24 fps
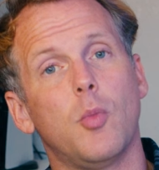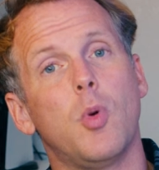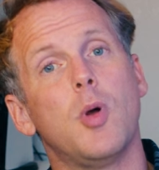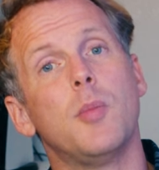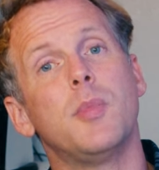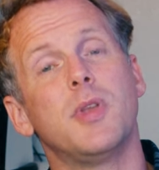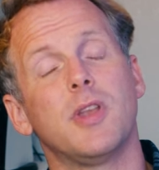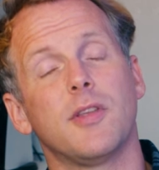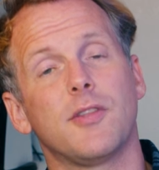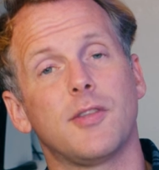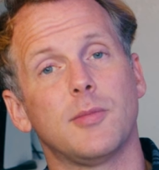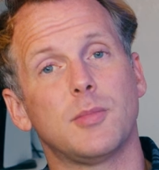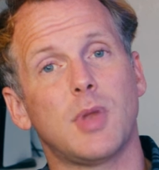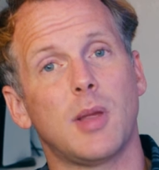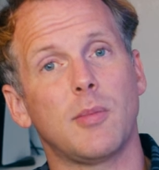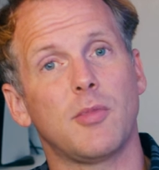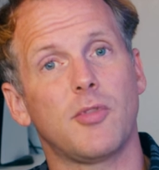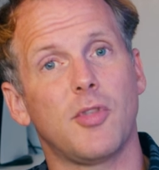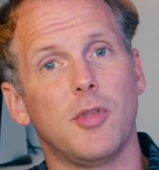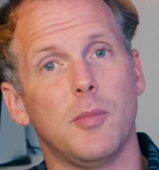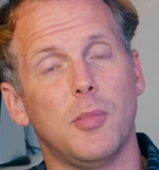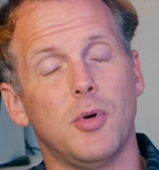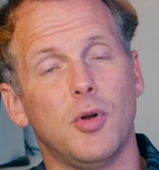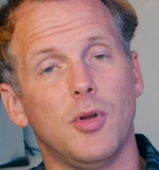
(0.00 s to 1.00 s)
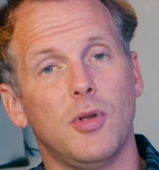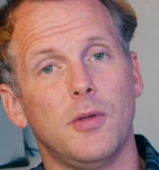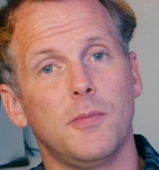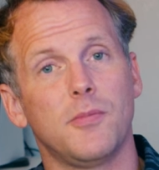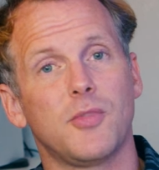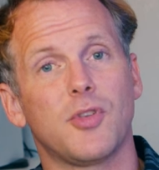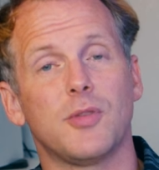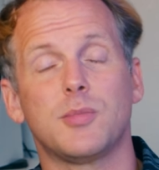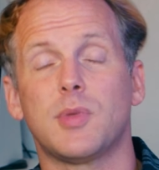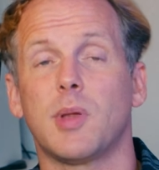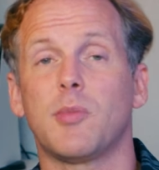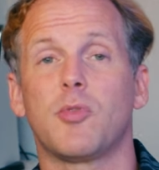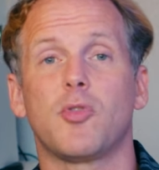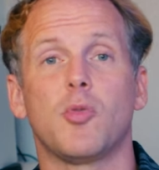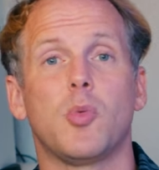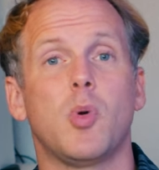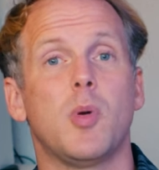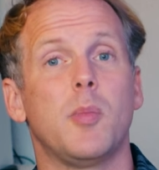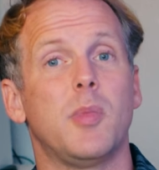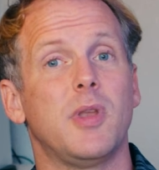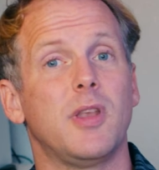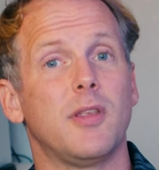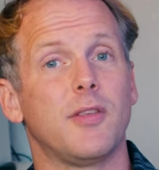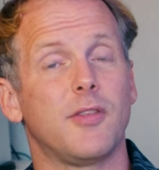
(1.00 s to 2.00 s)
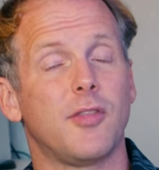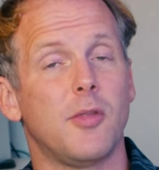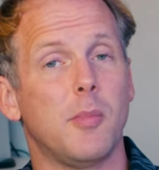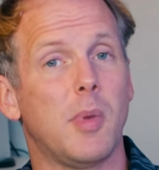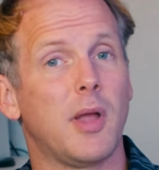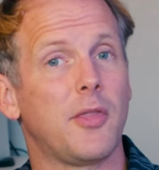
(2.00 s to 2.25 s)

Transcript: woman is sometimes the bull, sometimes the woman is the